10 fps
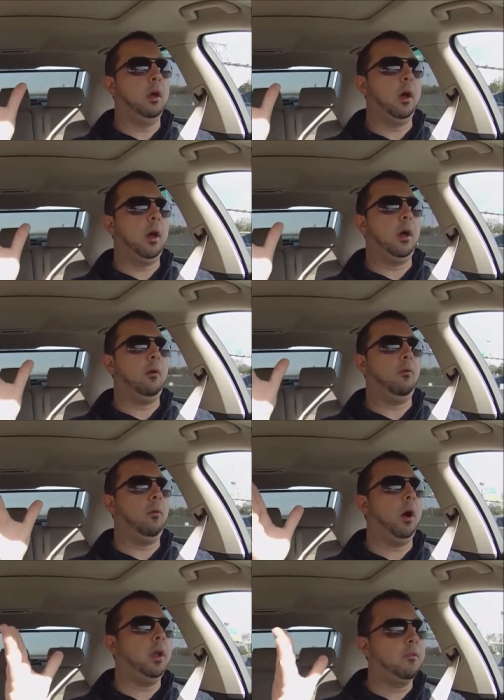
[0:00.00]
Uh,
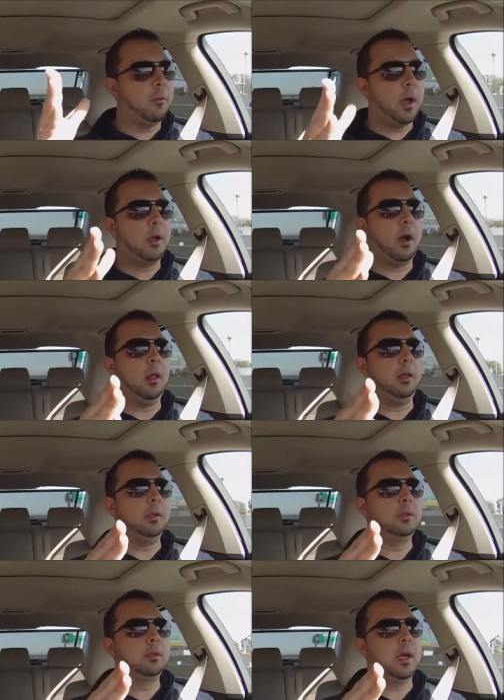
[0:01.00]
one of my
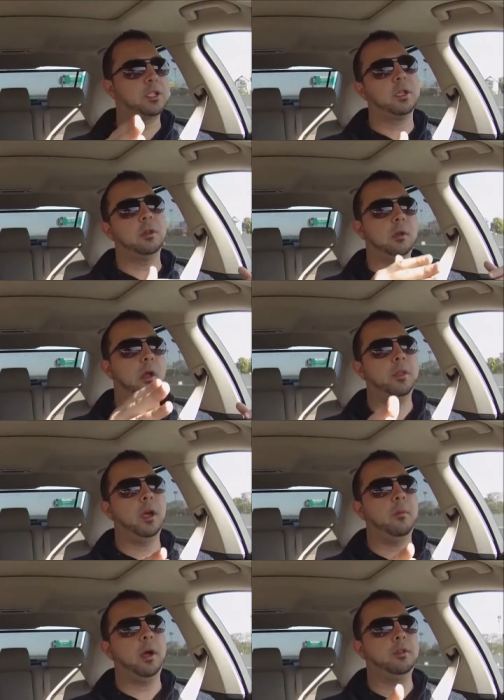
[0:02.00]
colleagues, actually, I'll
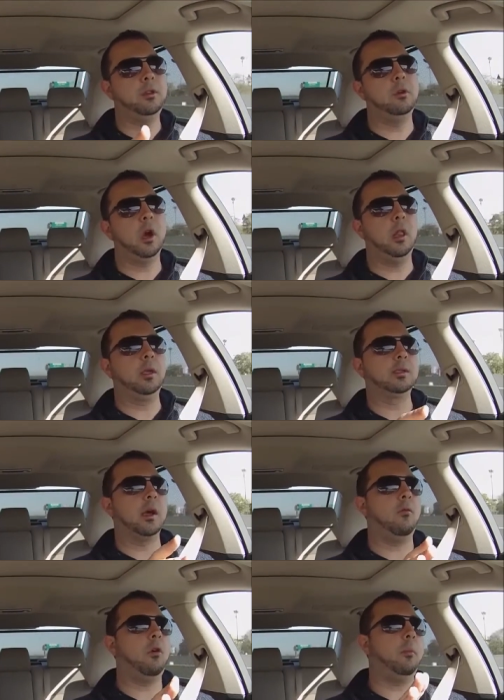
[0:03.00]
talk about two colleagues.
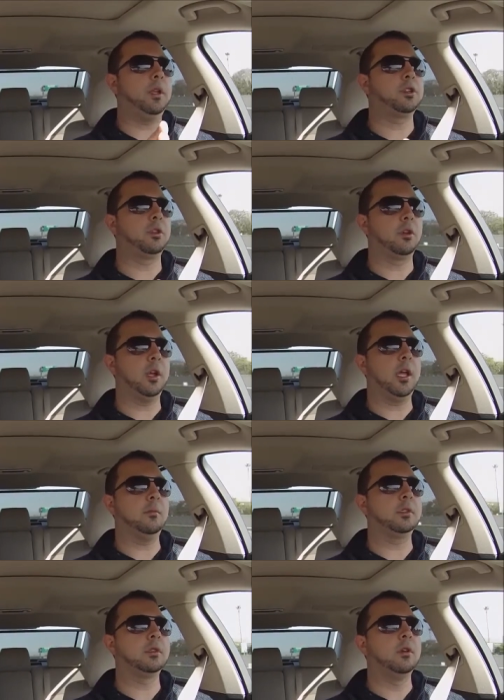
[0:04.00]
I won't mention their
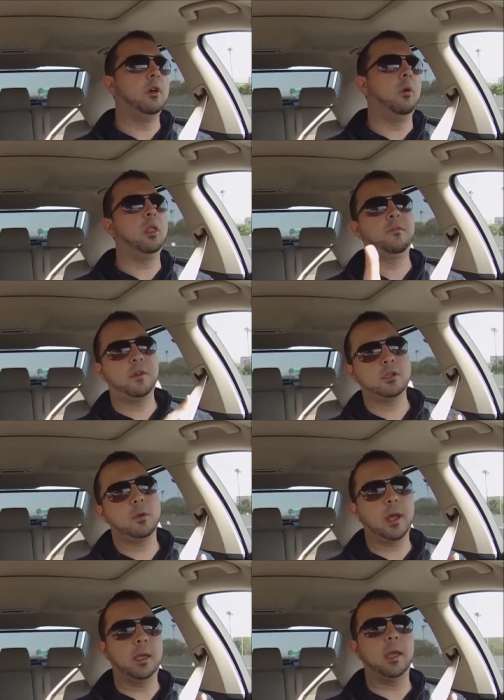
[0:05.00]
names. Well, the first
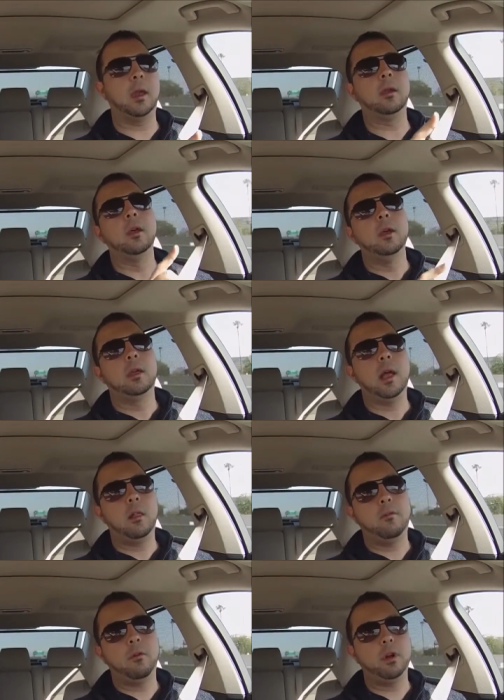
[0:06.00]
one I can.
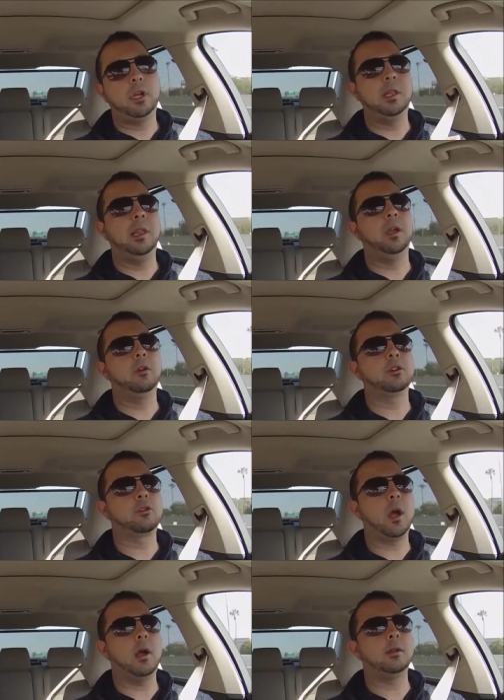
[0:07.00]
California Clinical
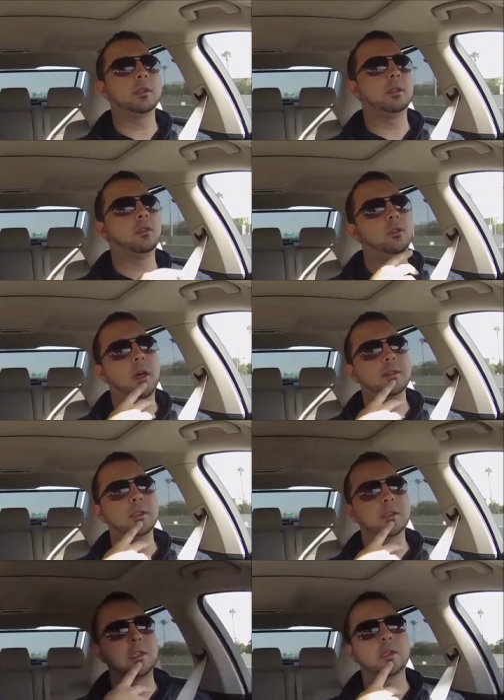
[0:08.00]
Trials in
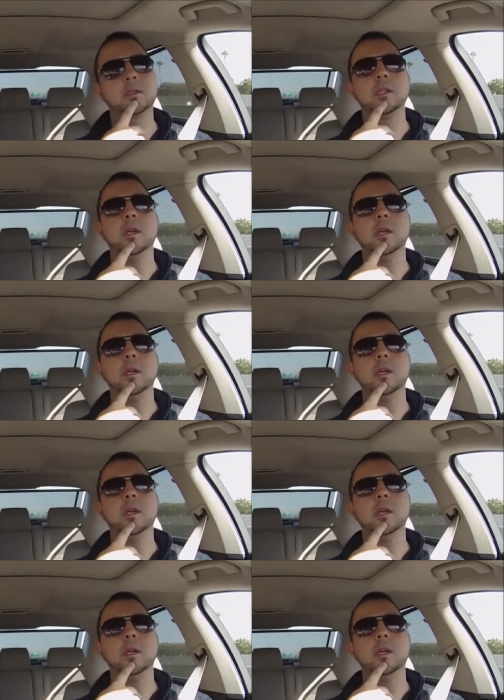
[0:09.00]
2006